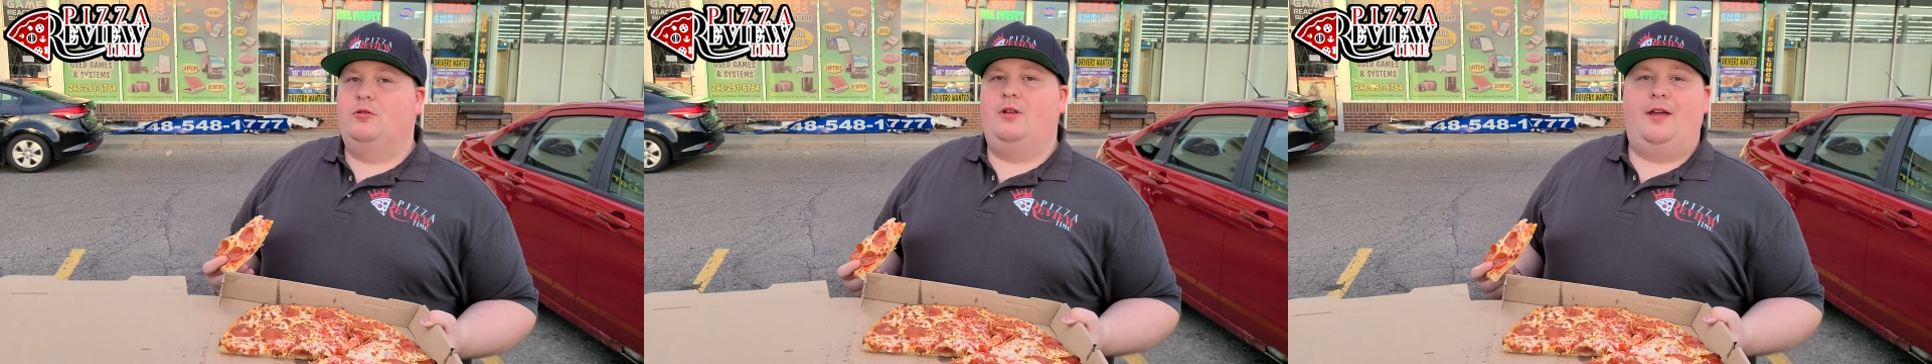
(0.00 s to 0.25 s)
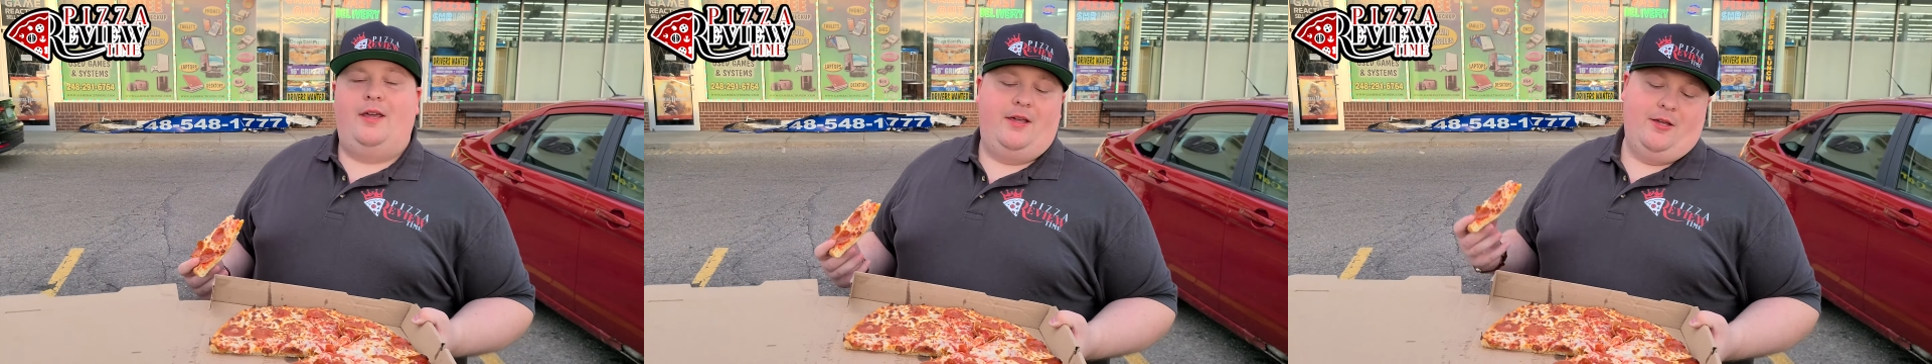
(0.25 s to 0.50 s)

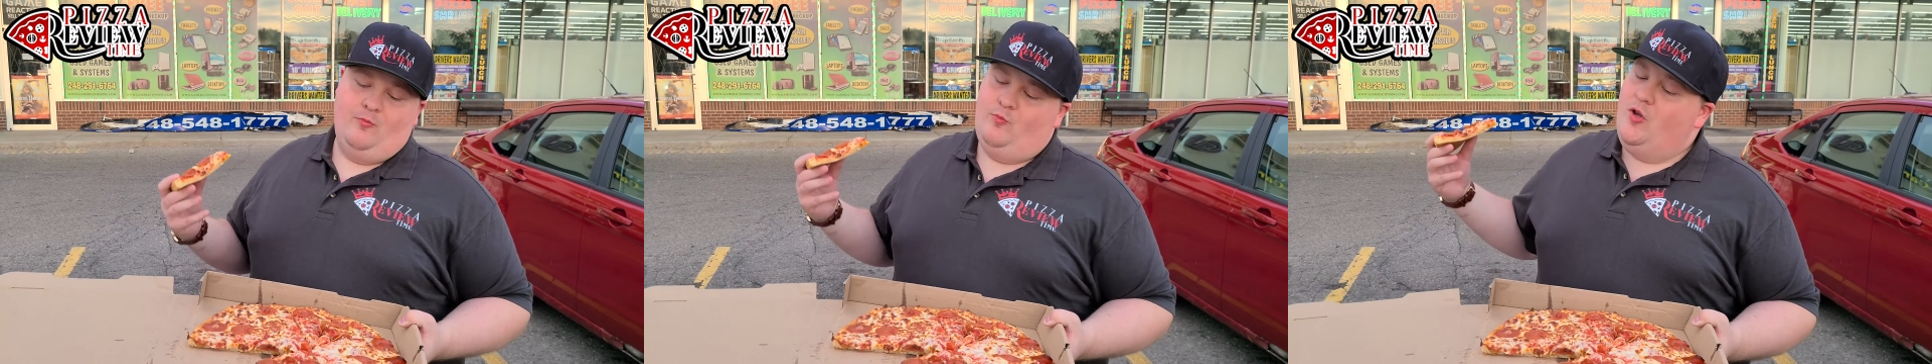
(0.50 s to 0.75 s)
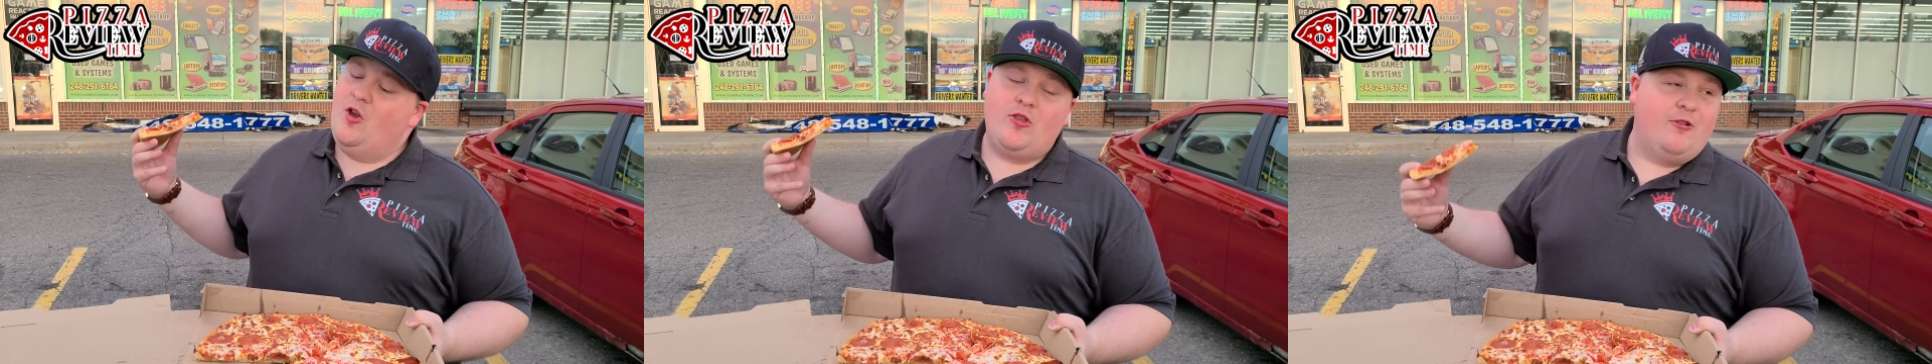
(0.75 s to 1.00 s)
like
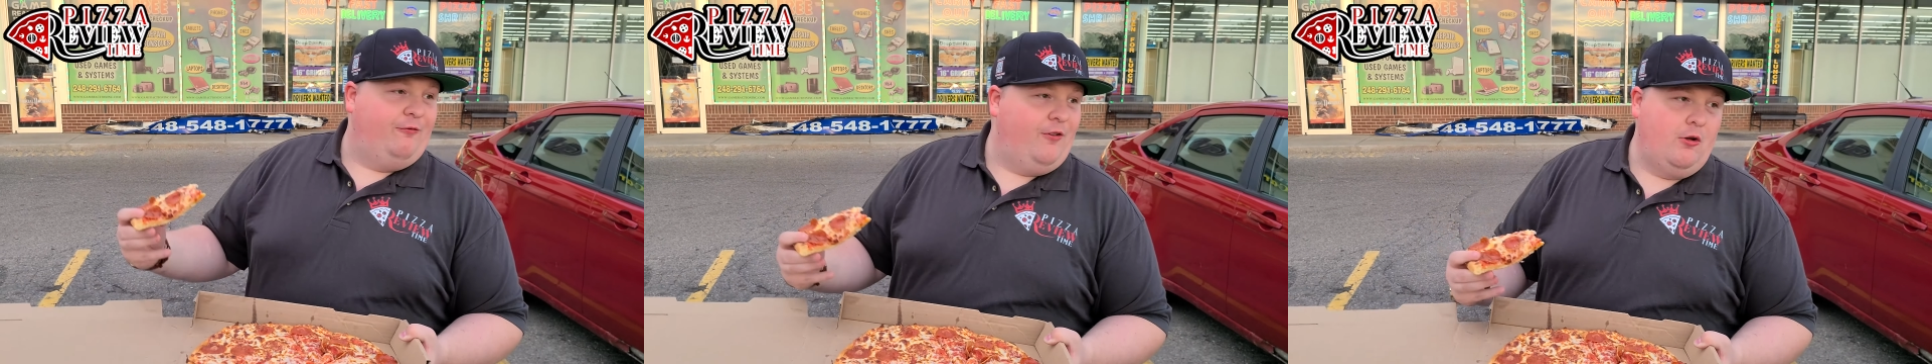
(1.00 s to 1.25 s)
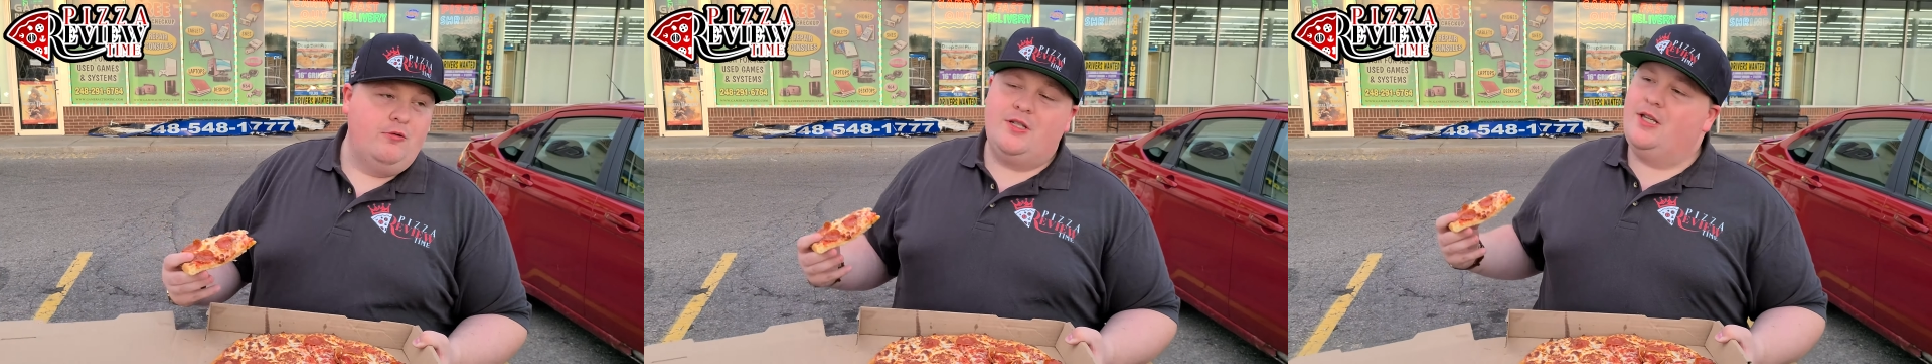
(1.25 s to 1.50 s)
get the
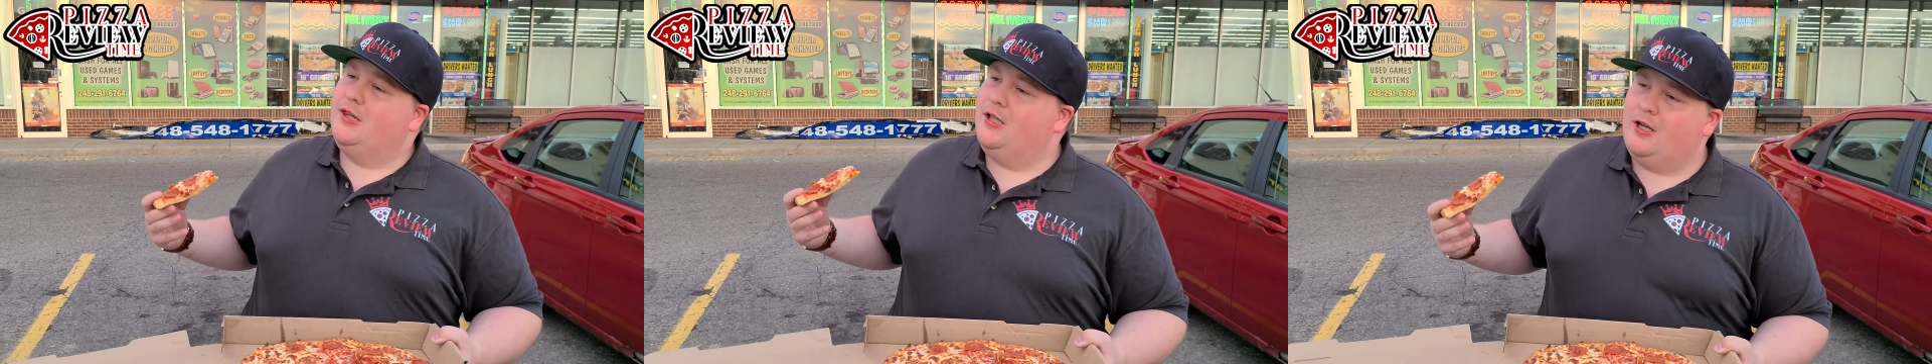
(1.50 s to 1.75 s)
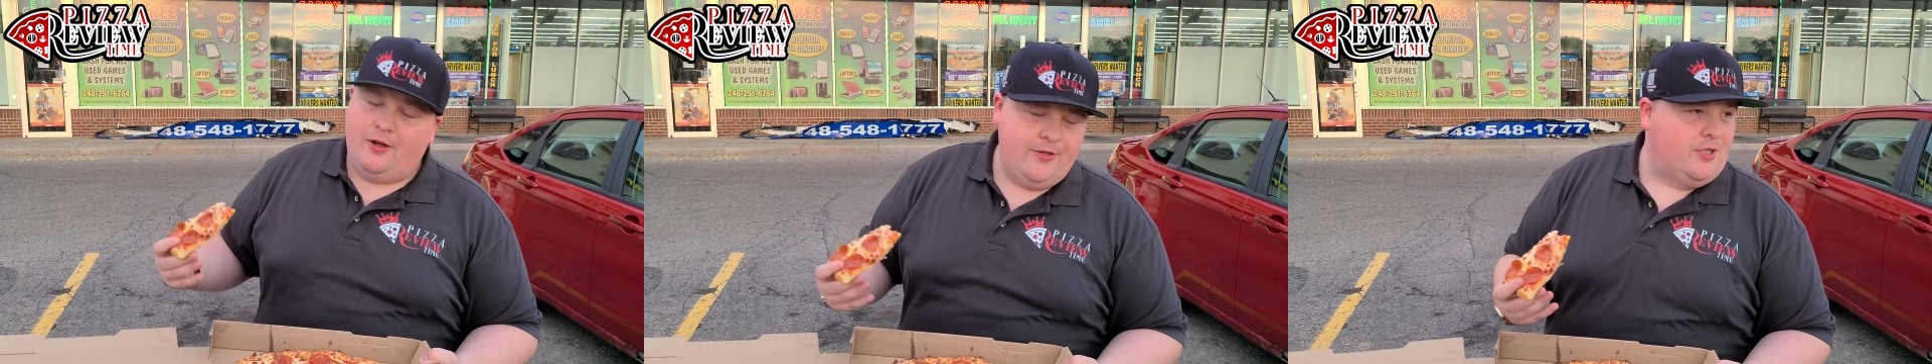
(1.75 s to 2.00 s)
phones, get
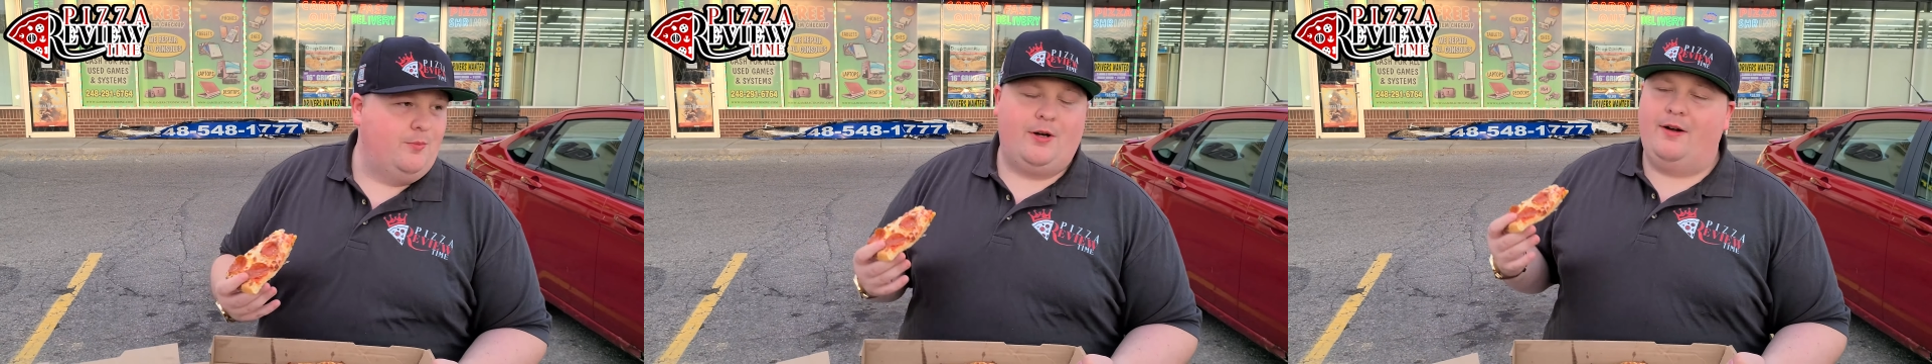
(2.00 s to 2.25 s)
the customer.